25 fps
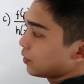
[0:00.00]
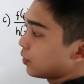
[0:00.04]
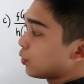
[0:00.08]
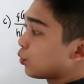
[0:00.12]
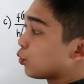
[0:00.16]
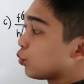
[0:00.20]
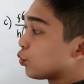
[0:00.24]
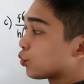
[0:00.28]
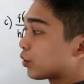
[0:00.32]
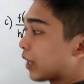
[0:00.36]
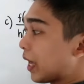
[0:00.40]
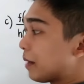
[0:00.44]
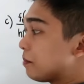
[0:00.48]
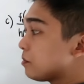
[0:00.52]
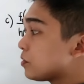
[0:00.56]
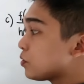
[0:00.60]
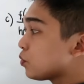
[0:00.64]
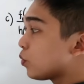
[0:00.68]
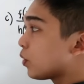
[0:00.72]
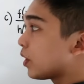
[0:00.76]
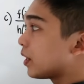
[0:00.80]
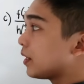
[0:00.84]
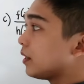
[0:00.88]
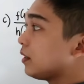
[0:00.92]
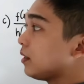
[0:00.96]
2 times
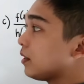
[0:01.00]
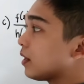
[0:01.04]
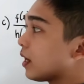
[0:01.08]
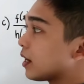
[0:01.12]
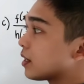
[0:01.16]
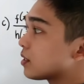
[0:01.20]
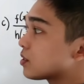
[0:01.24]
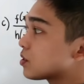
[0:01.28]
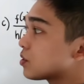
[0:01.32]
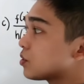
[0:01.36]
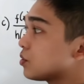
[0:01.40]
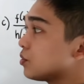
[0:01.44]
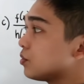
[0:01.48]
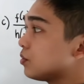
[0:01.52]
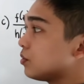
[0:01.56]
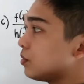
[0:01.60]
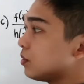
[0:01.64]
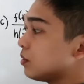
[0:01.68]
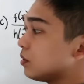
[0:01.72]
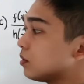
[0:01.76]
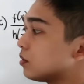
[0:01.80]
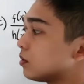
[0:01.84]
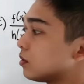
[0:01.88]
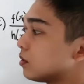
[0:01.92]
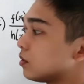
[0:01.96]
1, that is 2.
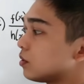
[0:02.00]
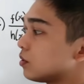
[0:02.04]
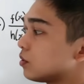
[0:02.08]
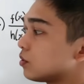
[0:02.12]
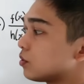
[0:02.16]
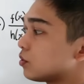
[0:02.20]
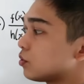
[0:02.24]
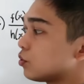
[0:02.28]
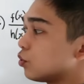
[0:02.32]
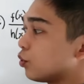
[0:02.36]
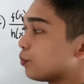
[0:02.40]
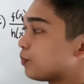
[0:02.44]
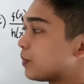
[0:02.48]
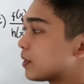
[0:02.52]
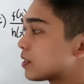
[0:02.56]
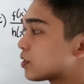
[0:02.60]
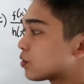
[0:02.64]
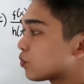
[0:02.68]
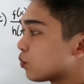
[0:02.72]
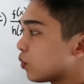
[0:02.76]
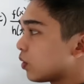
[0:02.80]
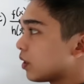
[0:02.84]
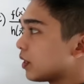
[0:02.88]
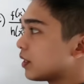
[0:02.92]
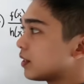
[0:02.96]
2 plus
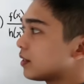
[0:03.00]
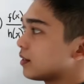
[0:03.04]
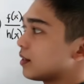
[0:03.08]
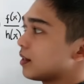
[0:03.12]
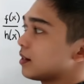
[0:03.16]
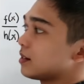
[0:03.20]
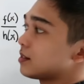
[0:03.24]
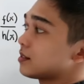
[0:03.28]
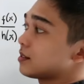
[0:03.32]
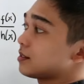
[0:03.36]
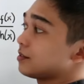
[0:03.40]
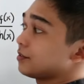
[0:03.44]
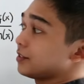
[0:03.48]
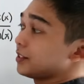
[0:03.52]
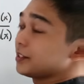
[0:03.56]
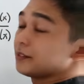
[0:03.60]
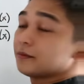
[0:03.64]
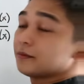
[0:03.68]
1, that is 3.